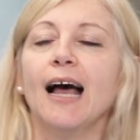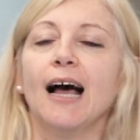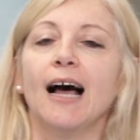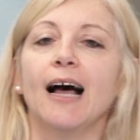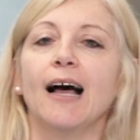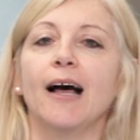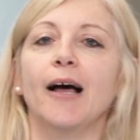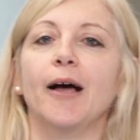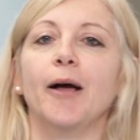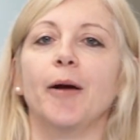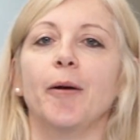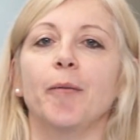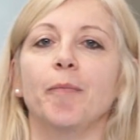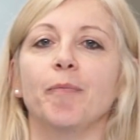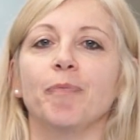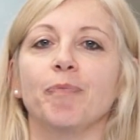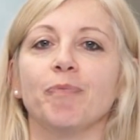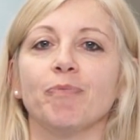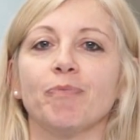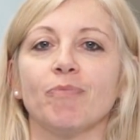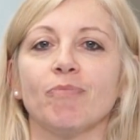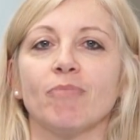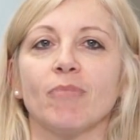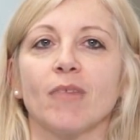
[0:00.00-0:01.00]

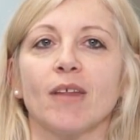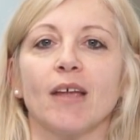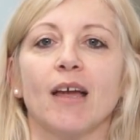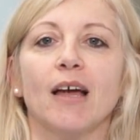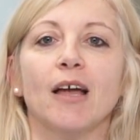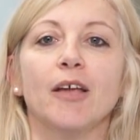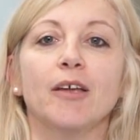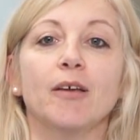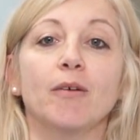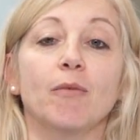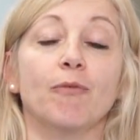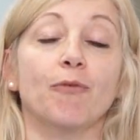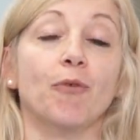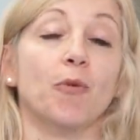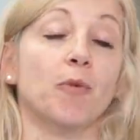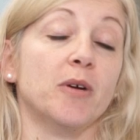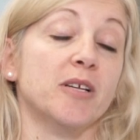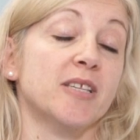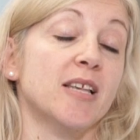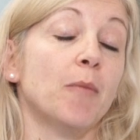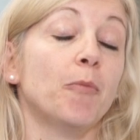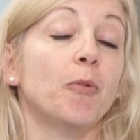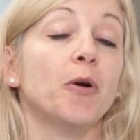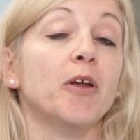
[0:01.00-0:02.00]
for
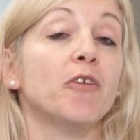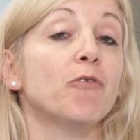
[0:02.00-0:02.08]
example,